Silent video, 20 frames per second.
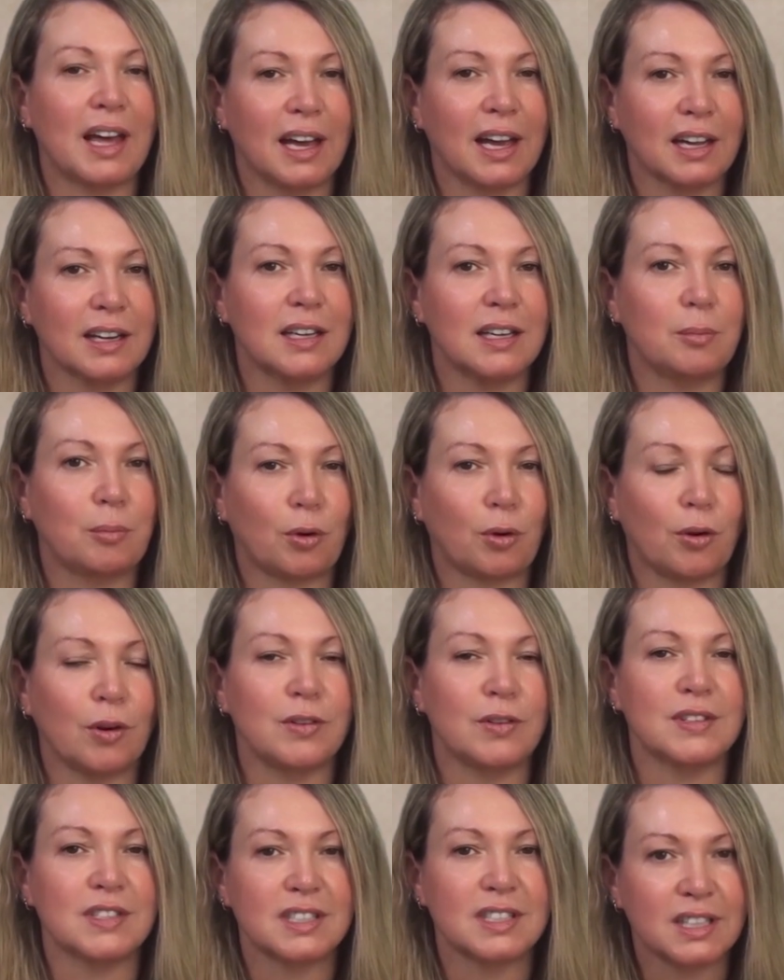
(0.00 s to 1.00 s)

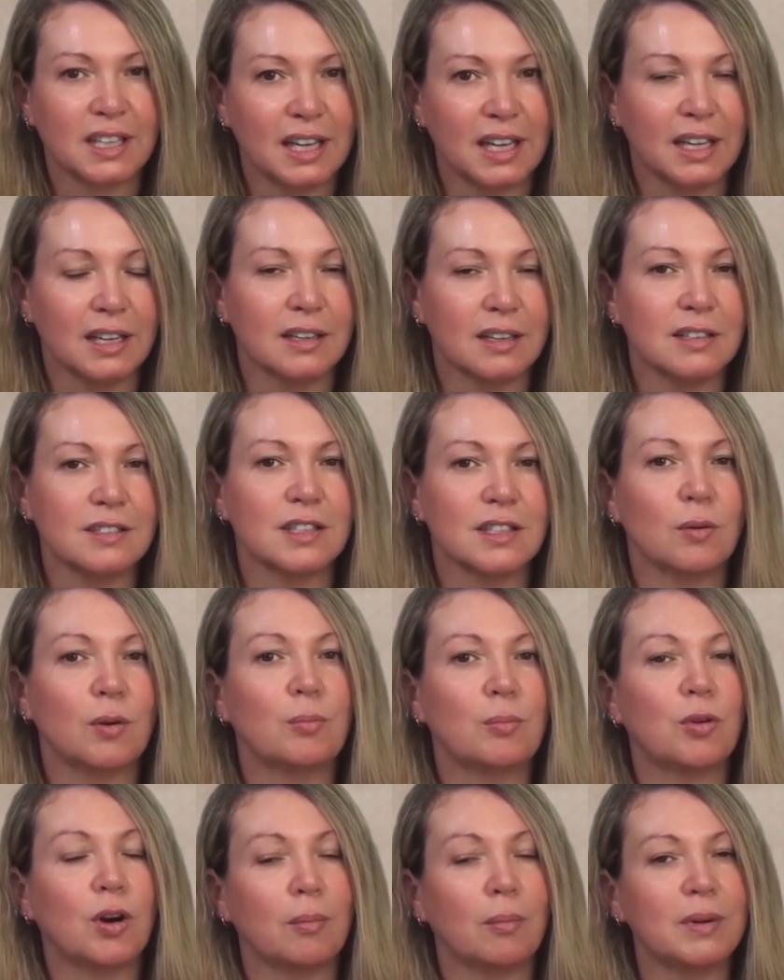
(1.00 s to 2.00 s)
acne-prone skin, so it
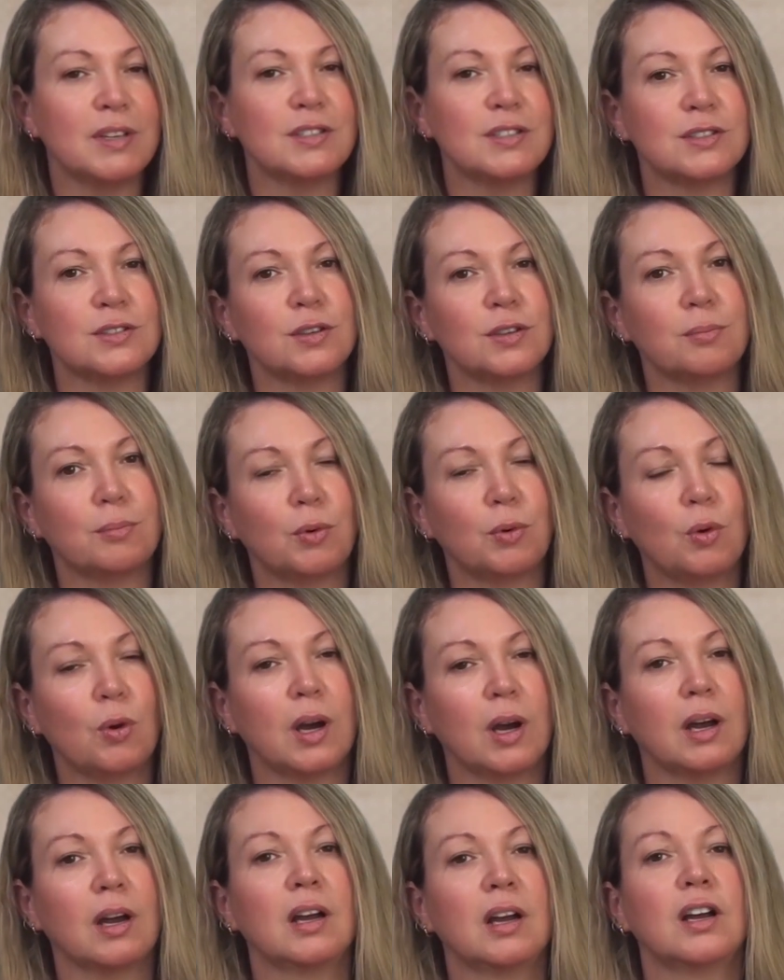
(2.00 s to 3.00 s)
will probably suit
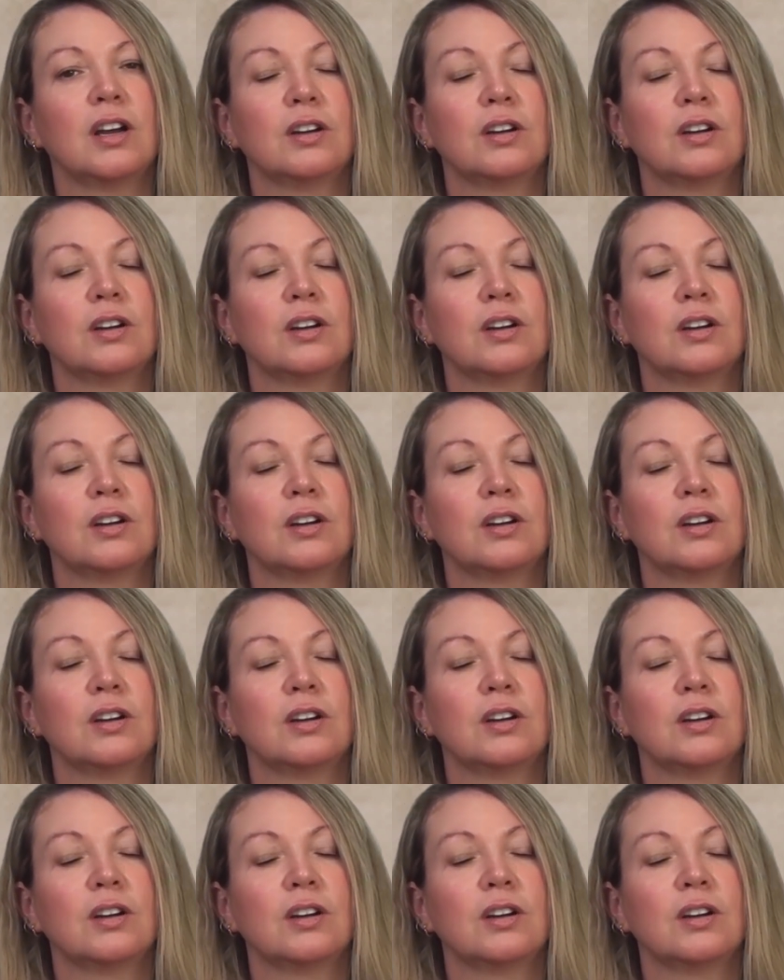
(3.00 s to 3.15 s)
more